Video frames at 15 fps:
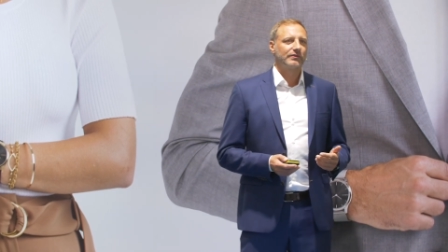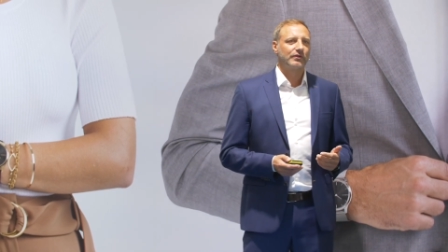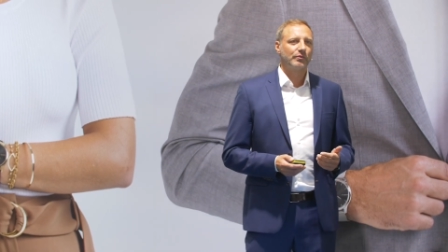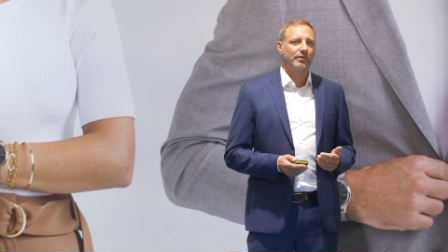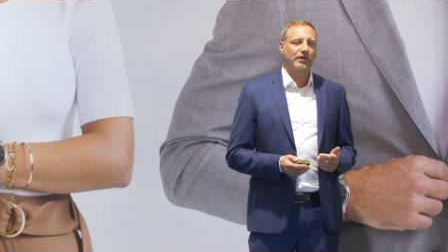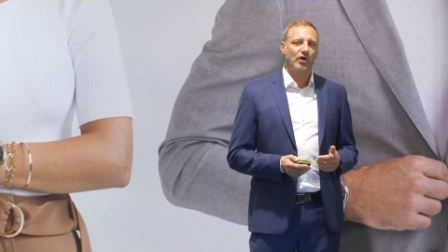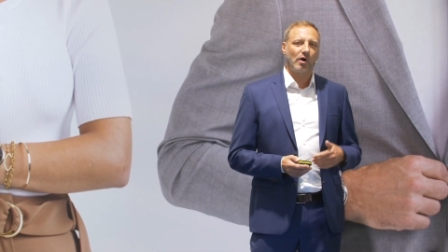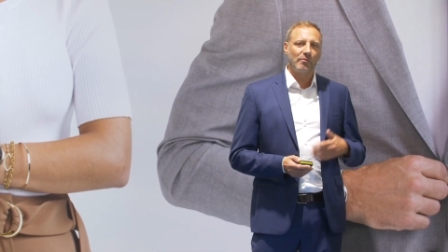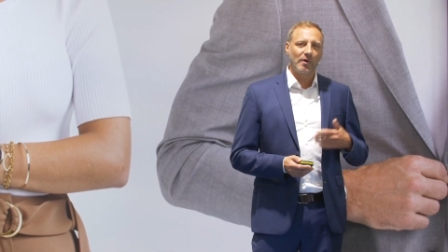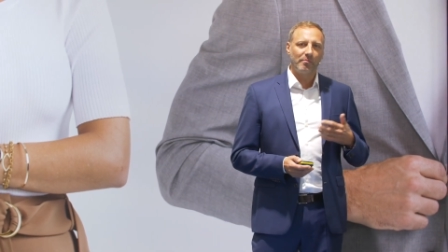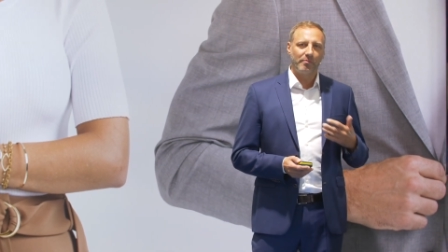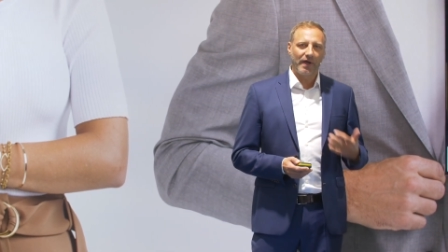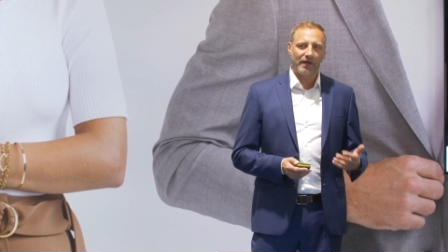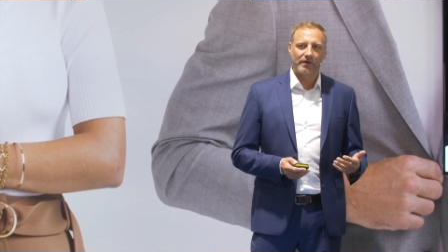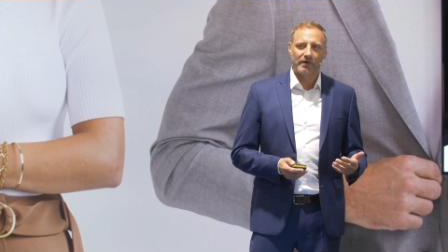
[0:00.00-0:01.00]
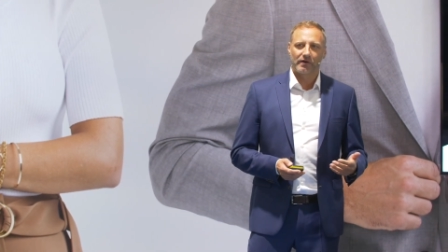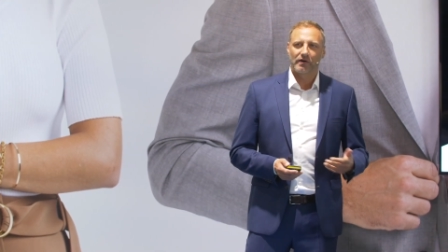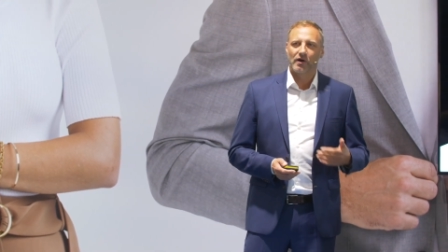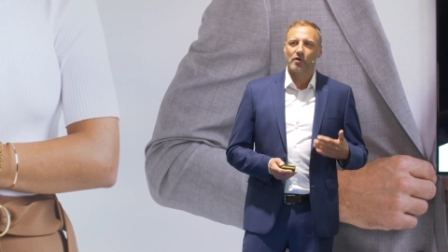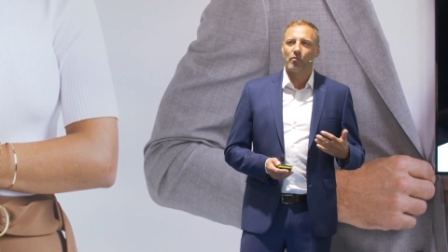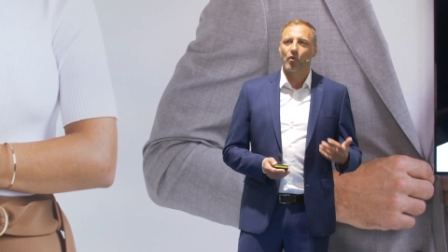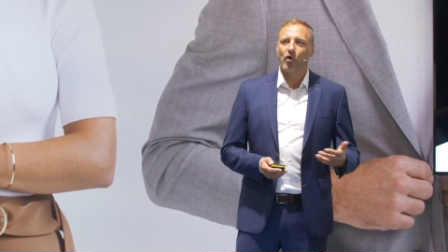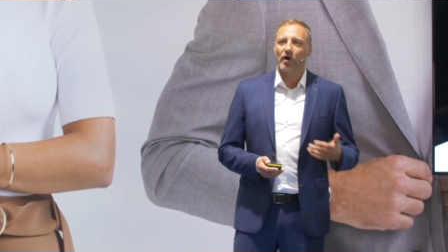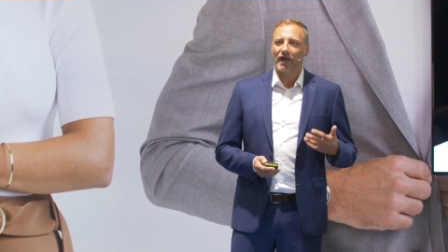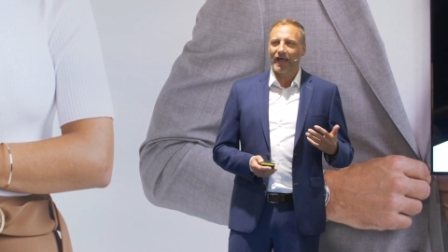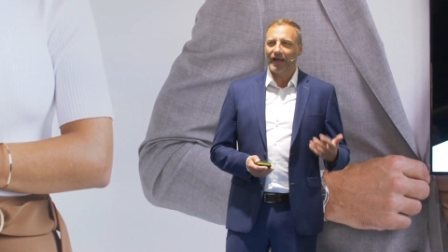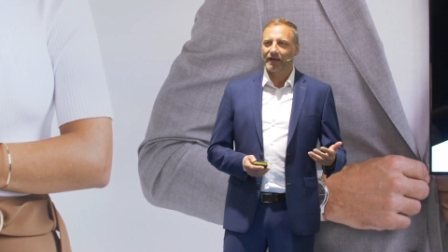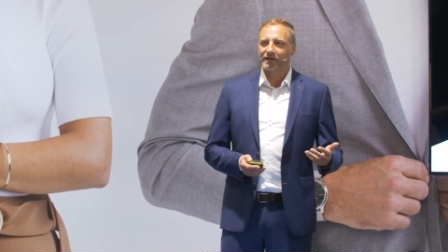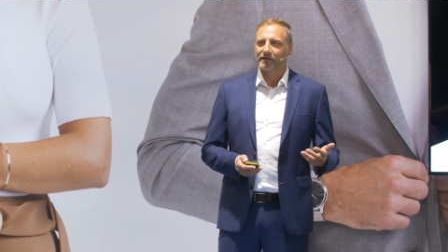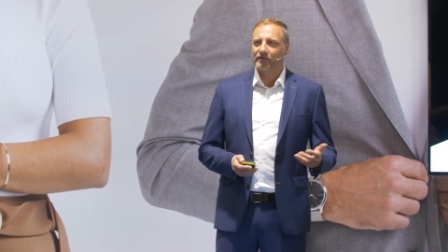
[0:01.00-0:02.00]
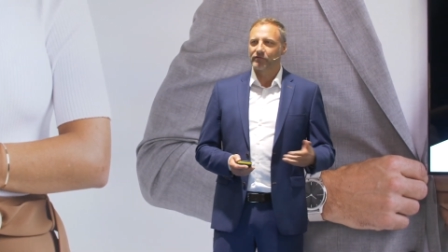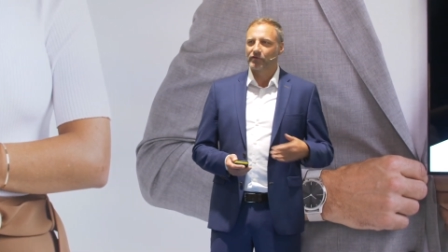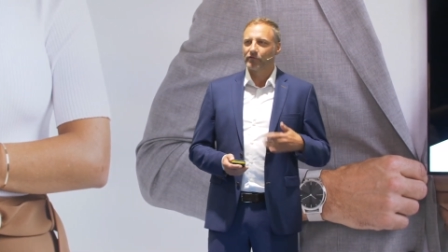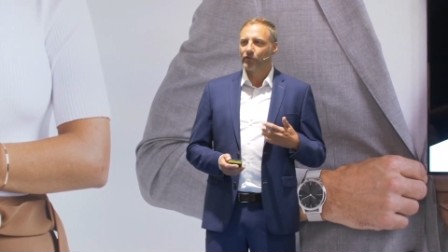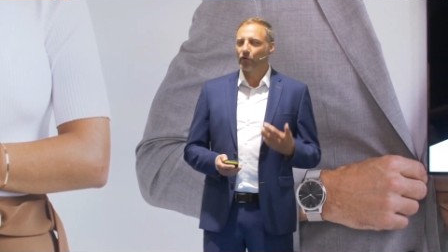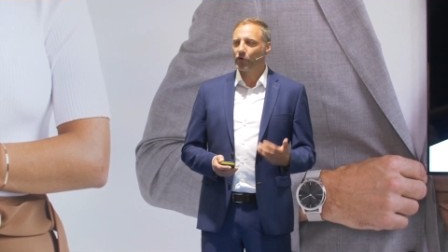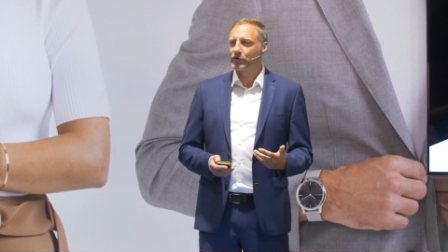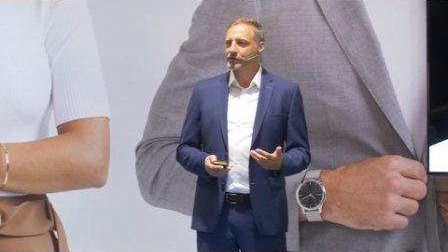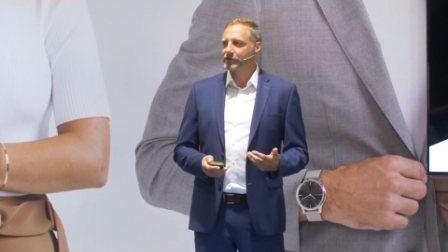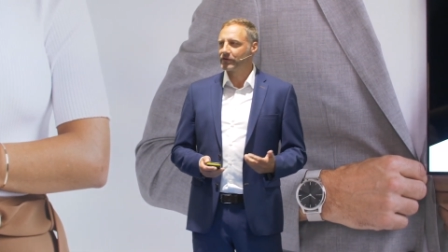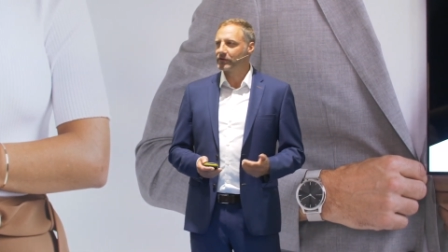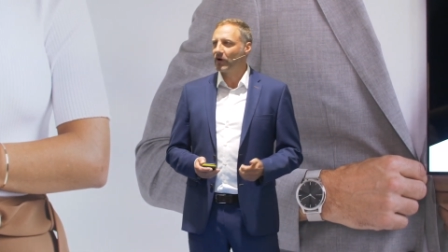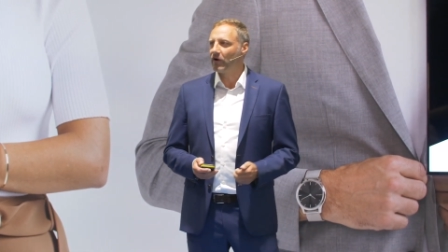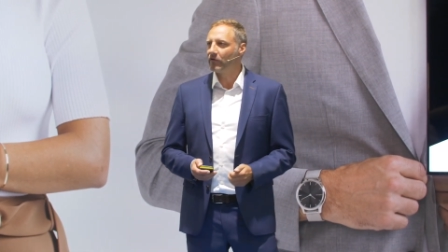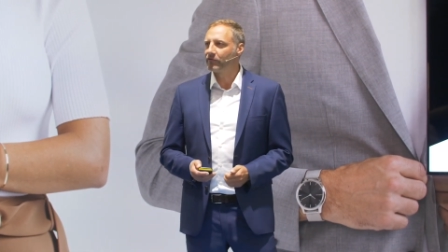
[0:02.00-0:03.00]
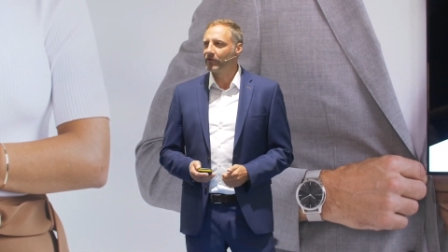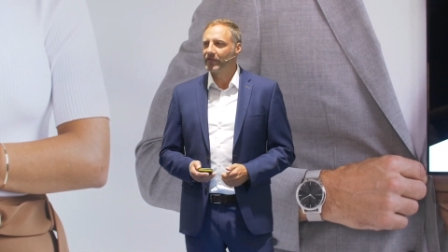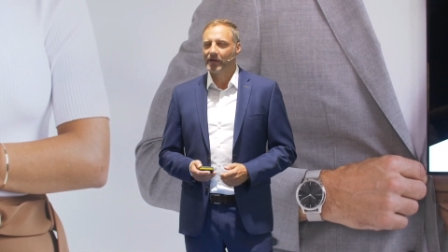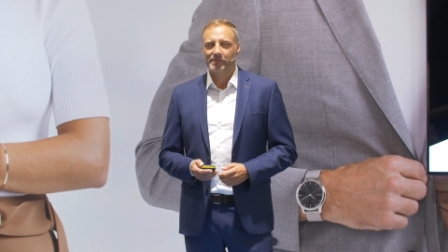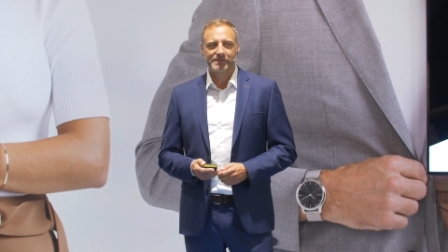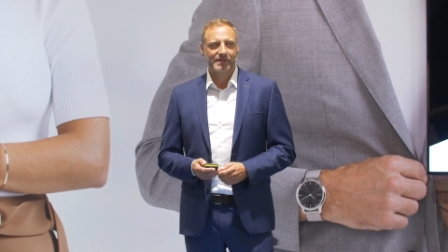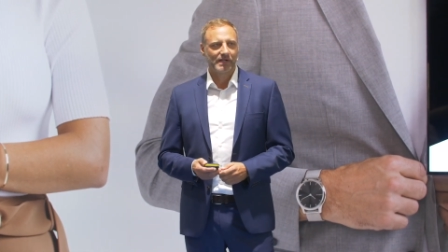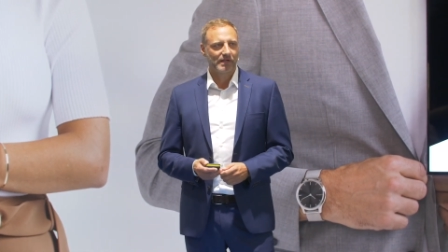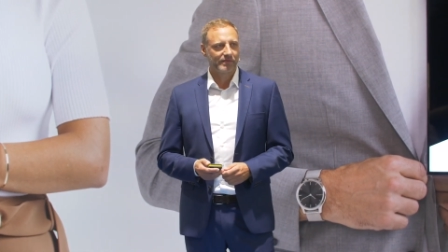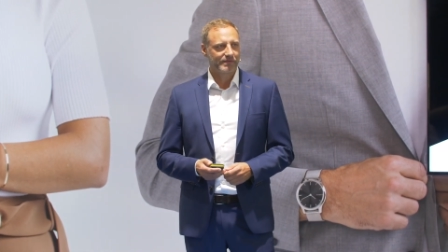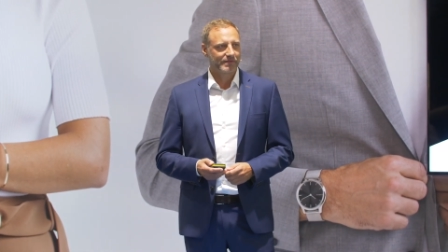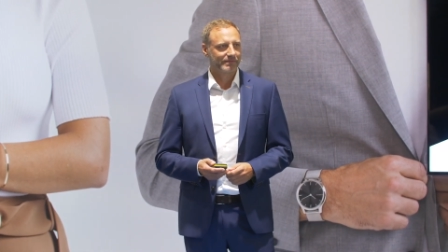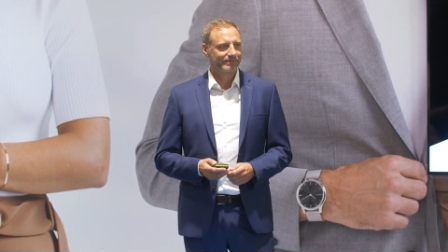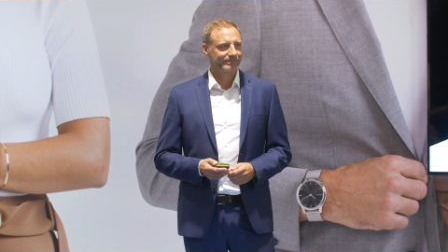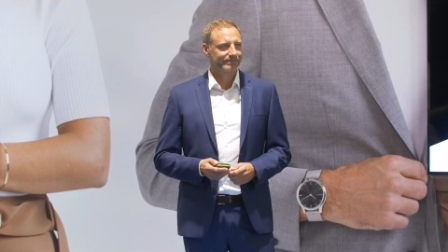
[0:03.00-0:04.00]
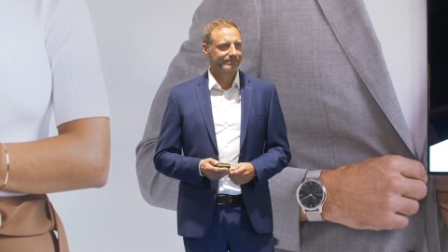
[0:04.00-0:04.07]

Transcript: to become a better, a more active version of themselves.